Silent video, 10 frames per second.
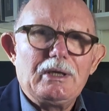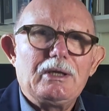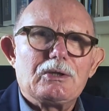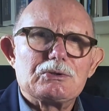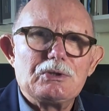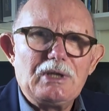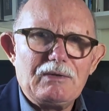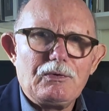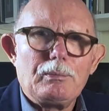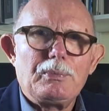it has
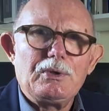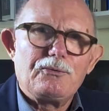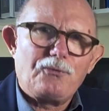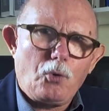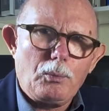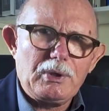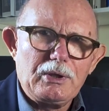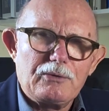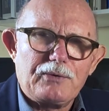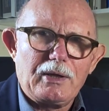never been
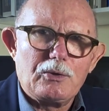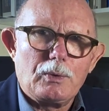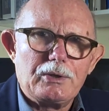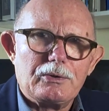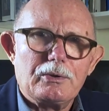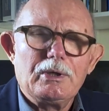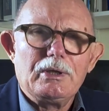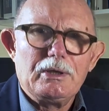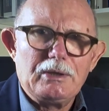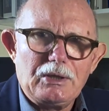formally evaluated
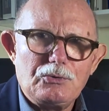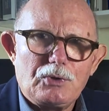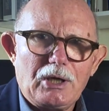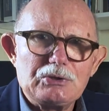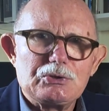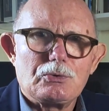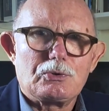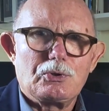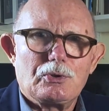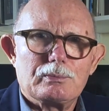in educational
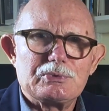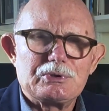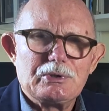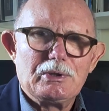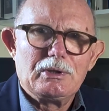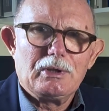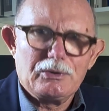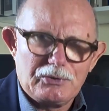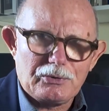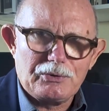terms
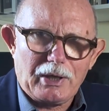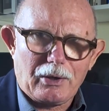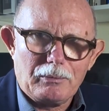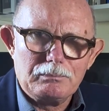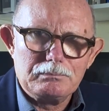until now.